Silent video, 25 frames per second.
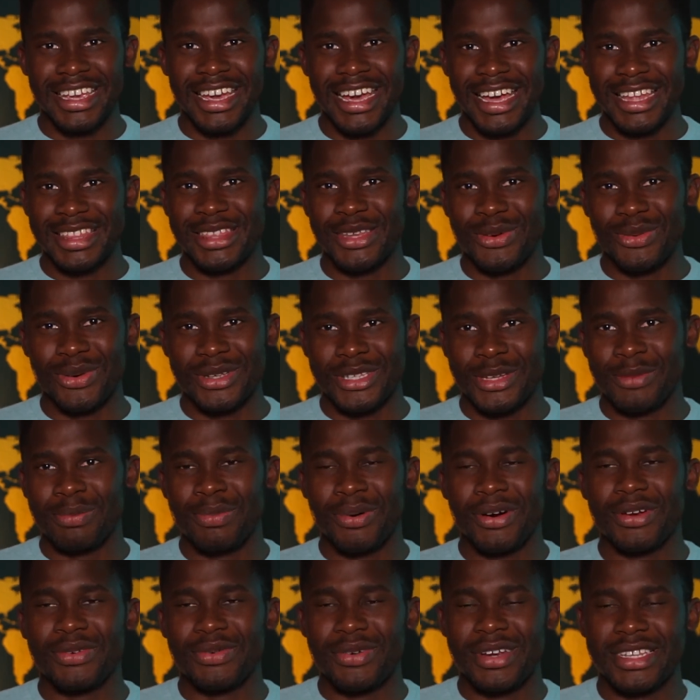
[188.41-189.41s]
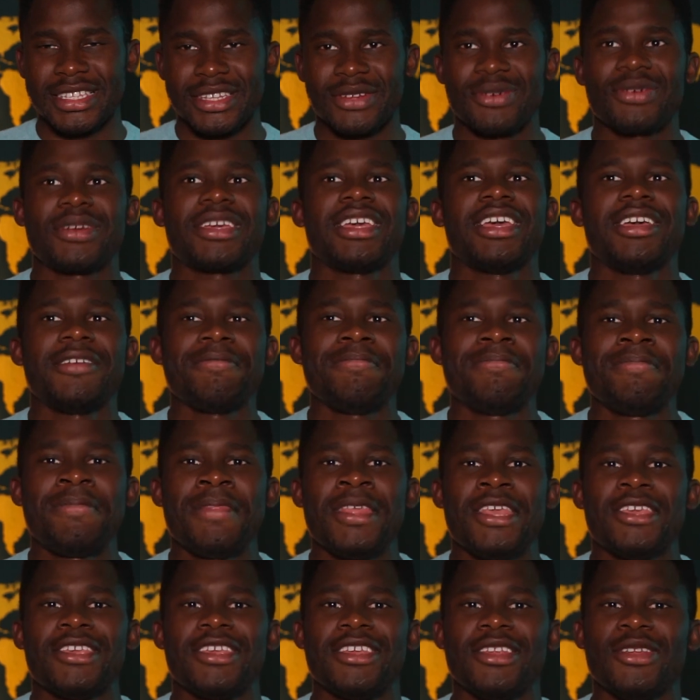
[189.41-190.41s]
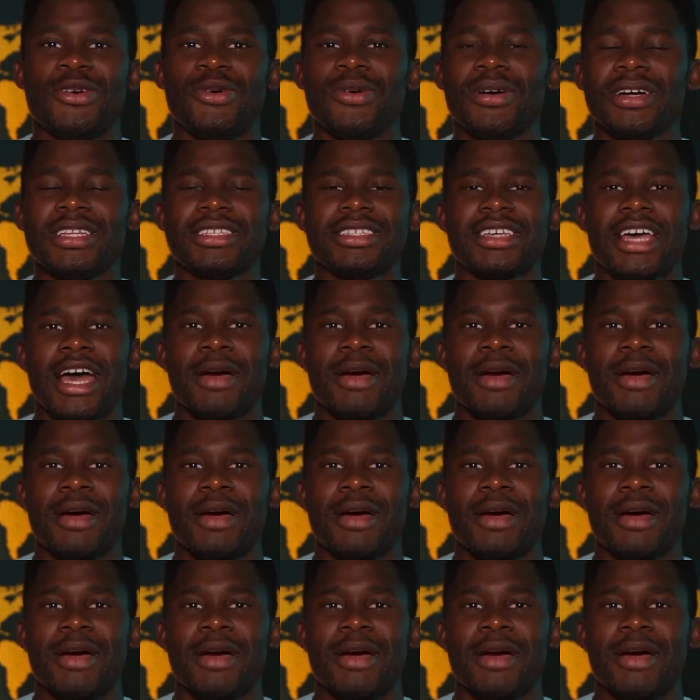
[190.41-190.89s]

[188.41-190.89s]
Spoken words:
And there was a point where I said, okay, you know what?